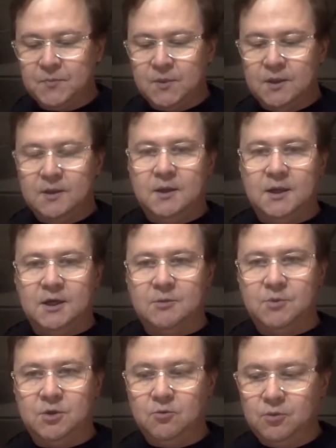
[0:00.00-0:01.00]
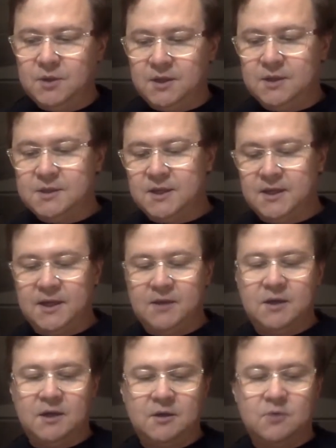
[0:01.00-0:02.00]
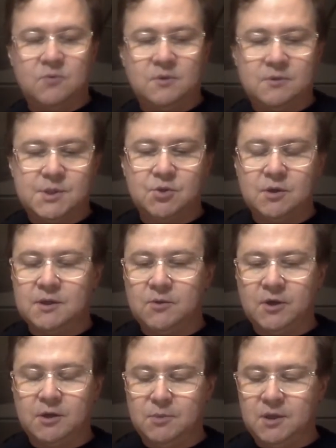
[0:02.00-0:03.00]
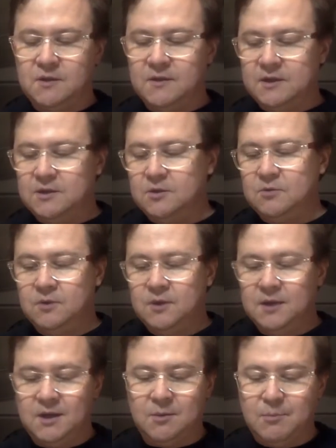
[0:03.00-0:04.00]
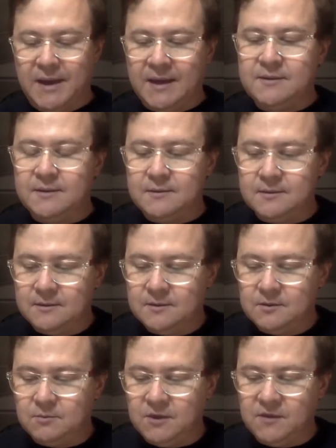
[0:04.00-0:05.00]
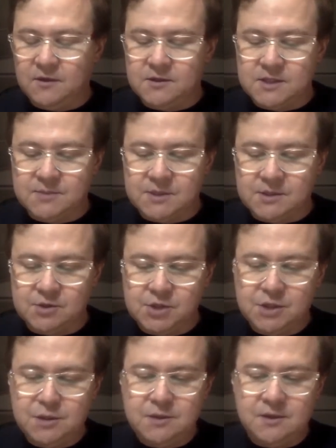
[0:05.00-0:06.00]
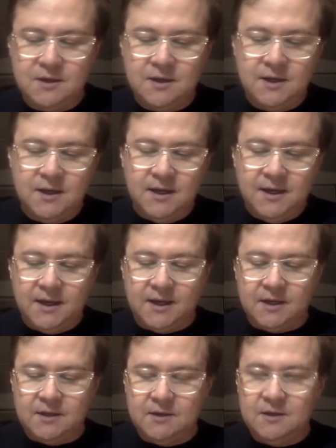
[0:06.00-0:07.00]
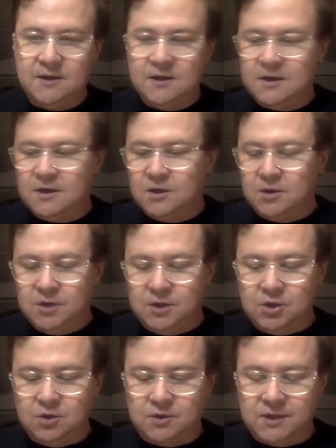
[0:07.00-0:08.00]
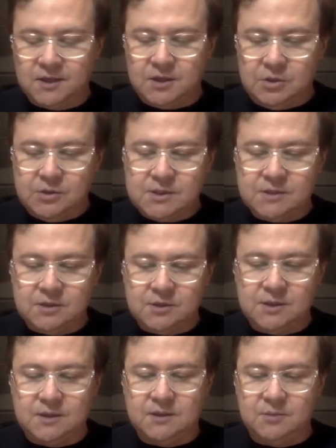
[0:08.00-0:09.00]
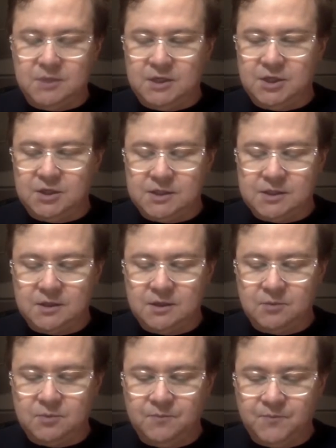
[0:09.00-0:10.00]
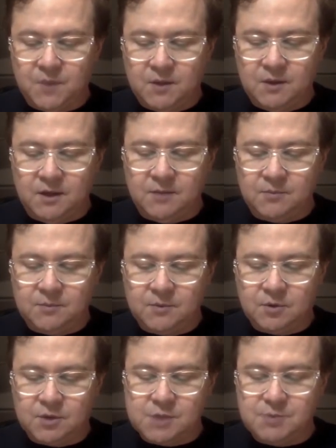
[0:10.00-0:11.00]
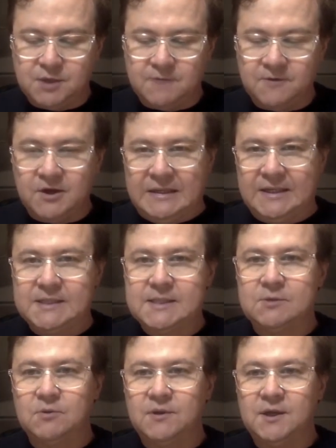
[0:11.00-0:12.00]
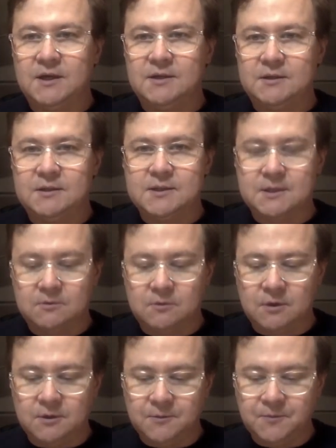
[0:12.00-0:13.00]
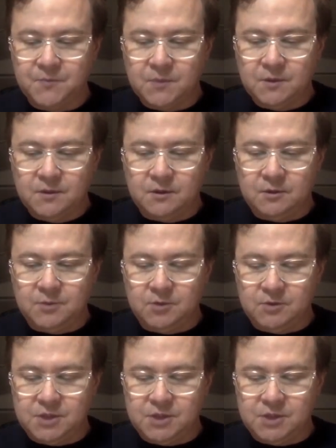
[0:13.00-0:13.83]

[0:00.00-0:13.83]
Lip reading: I'm going to strongly recommend that you abandon the method of substitution and get used to using elimination. It's going to correspond very nicely with the ideas that we're going to be reaching